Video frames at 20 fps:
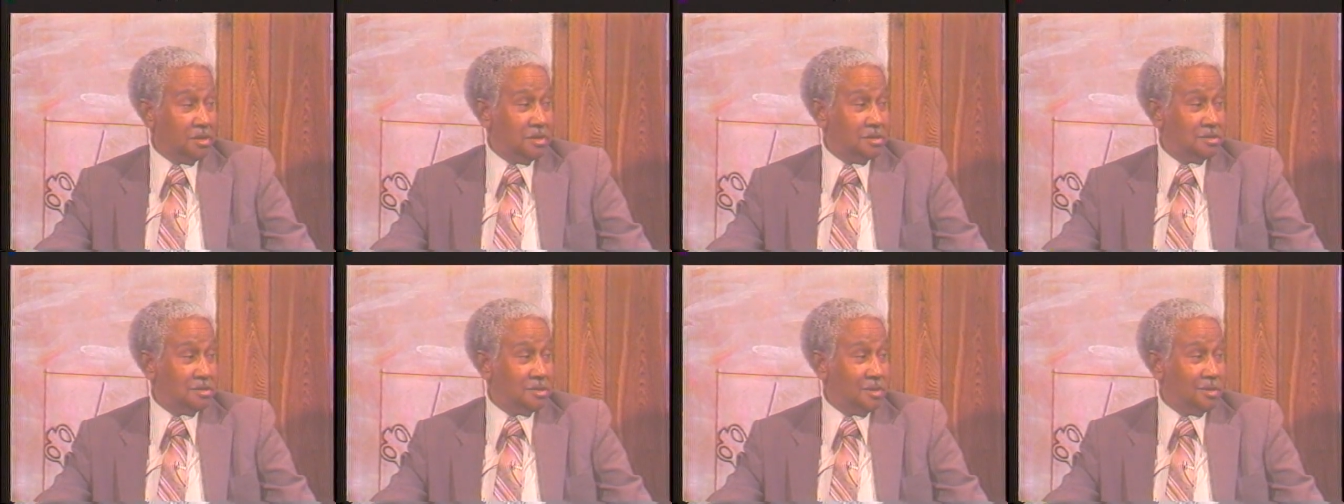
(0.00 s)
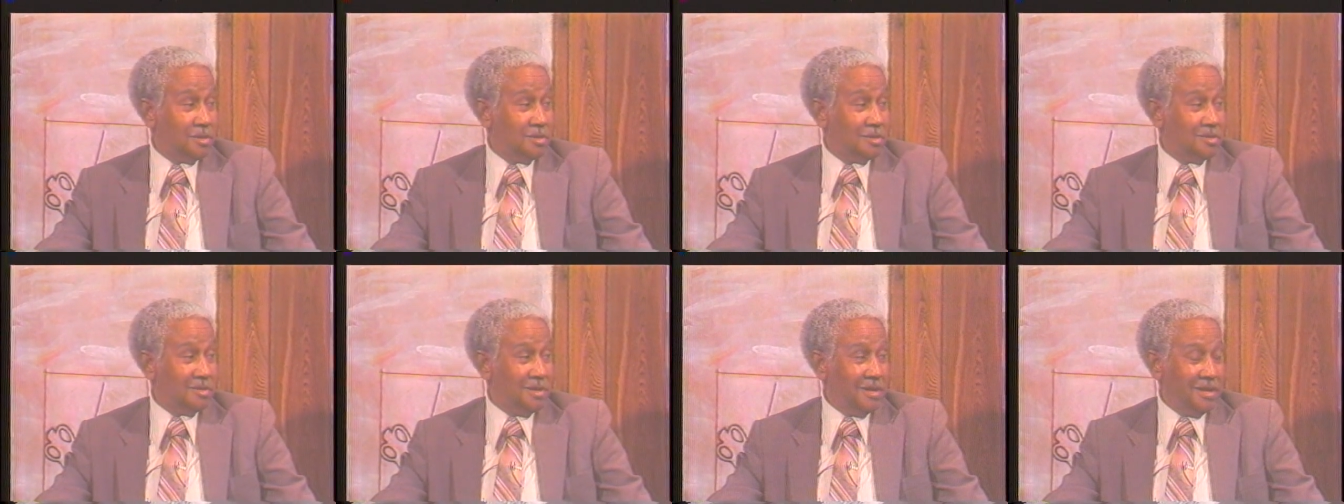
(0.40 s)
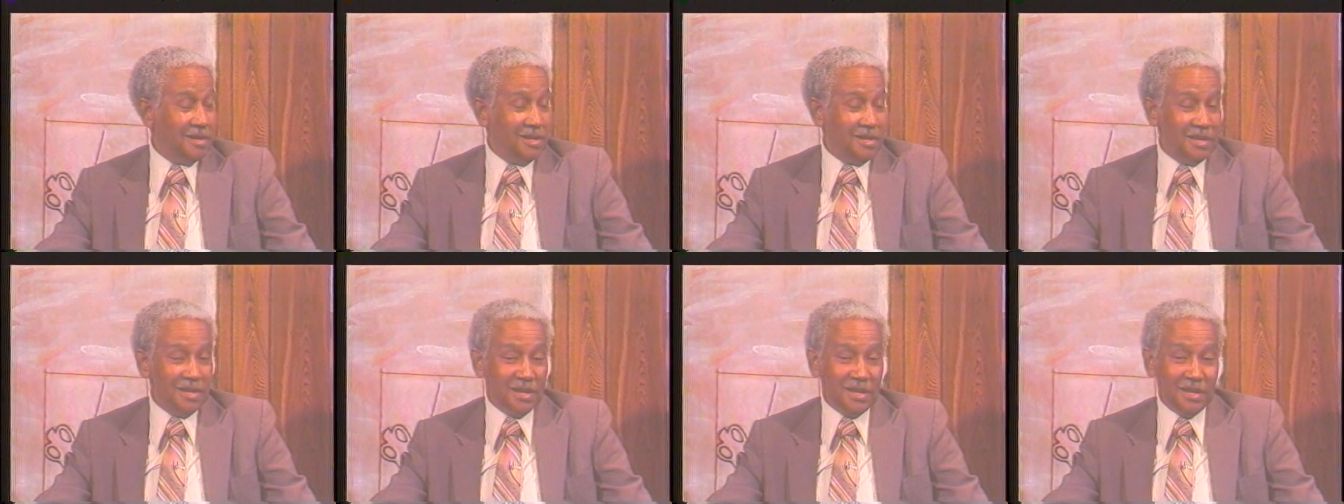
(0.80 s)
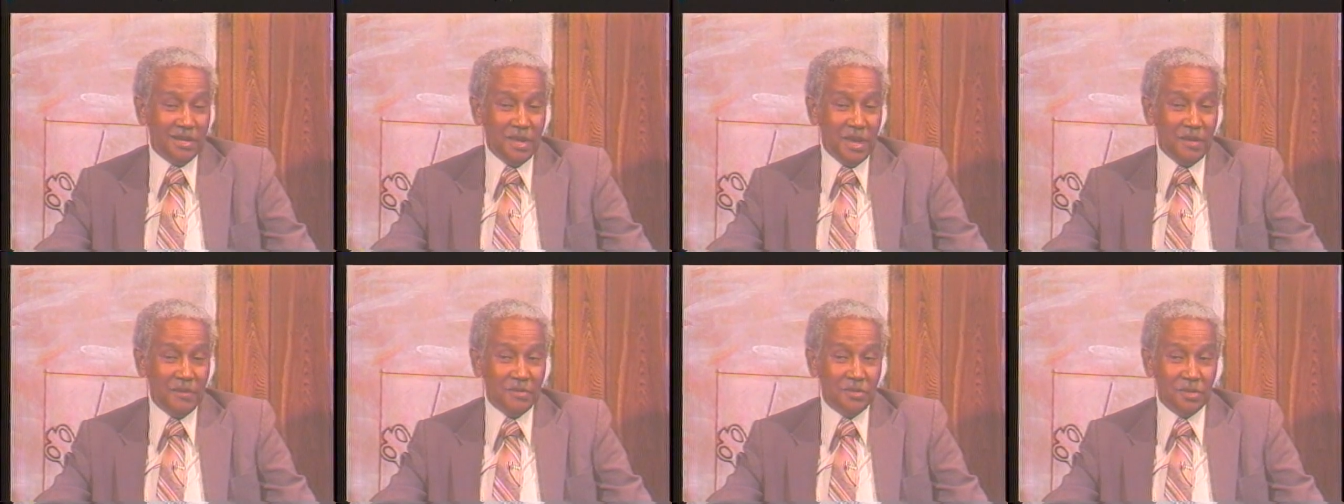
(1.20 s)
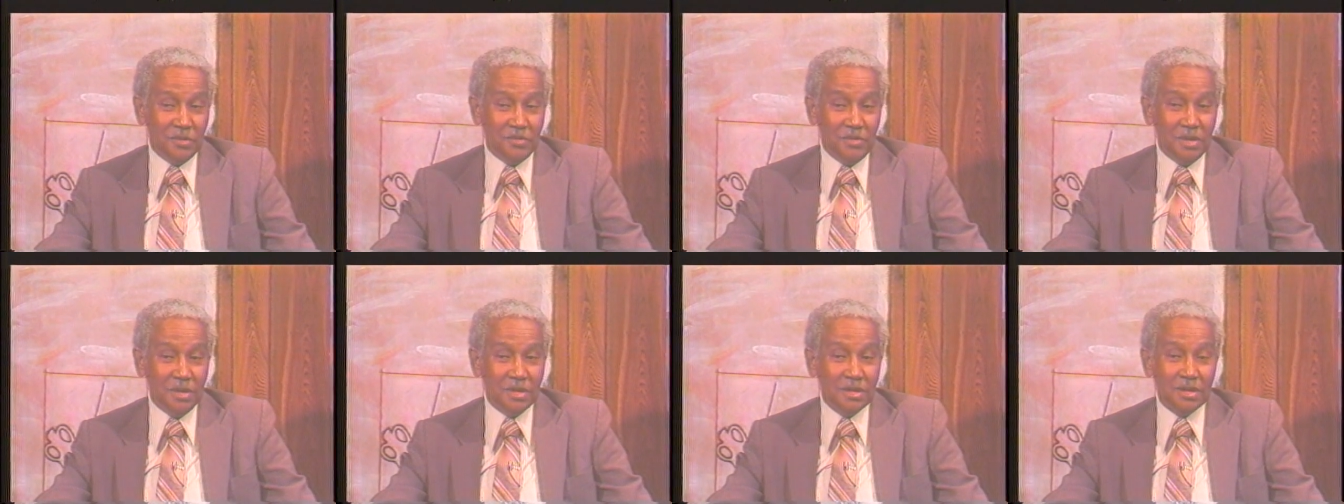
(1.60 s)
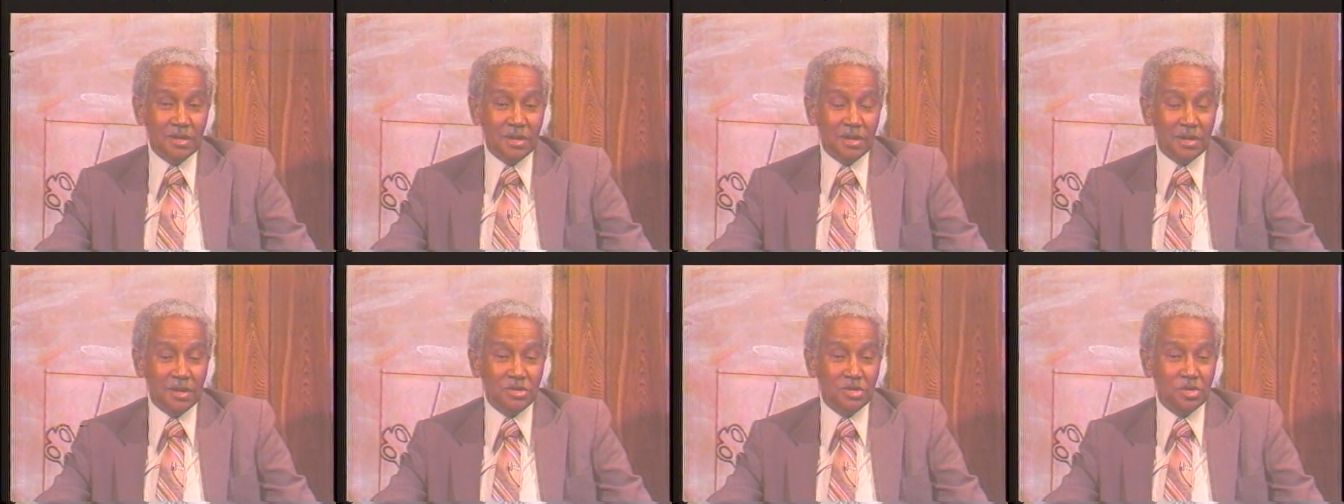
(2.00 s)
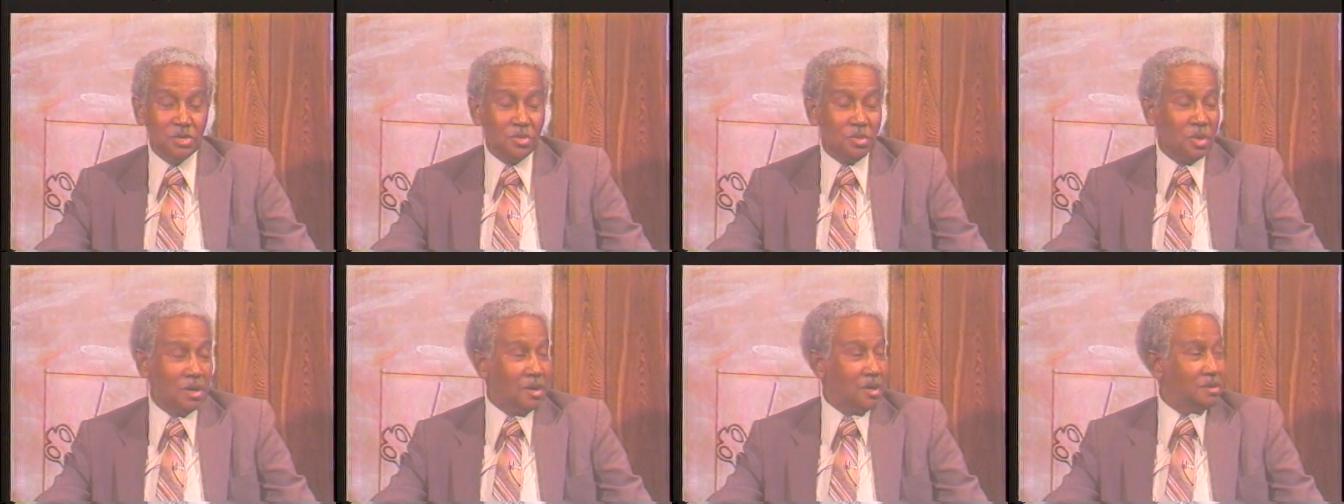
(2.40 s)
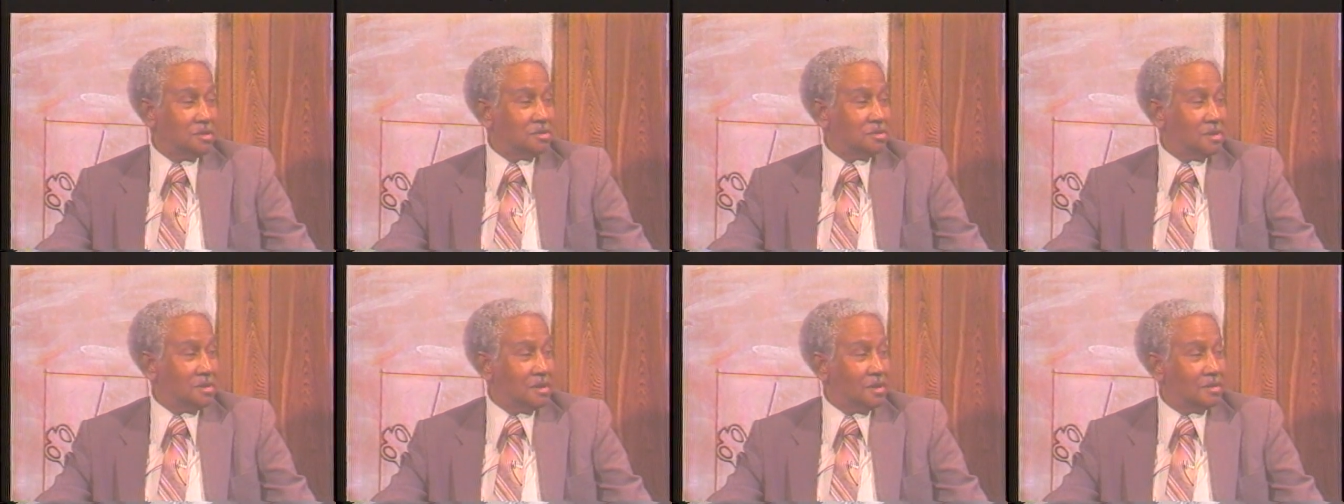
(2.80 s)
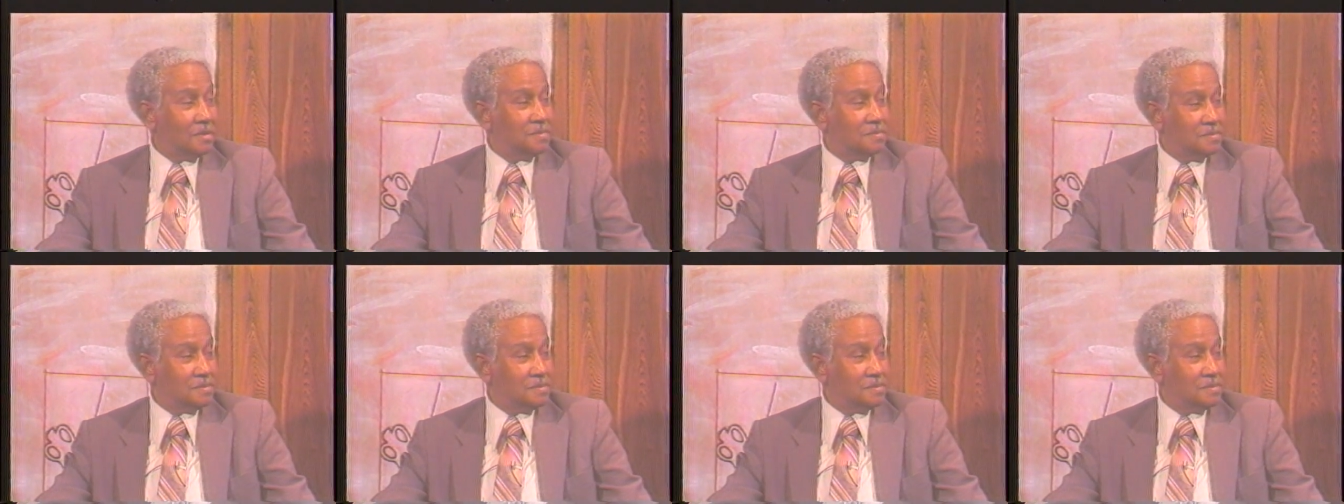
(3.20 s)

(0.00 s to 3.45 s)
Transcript: And Is so that right? It gave you the feeling that you was uh,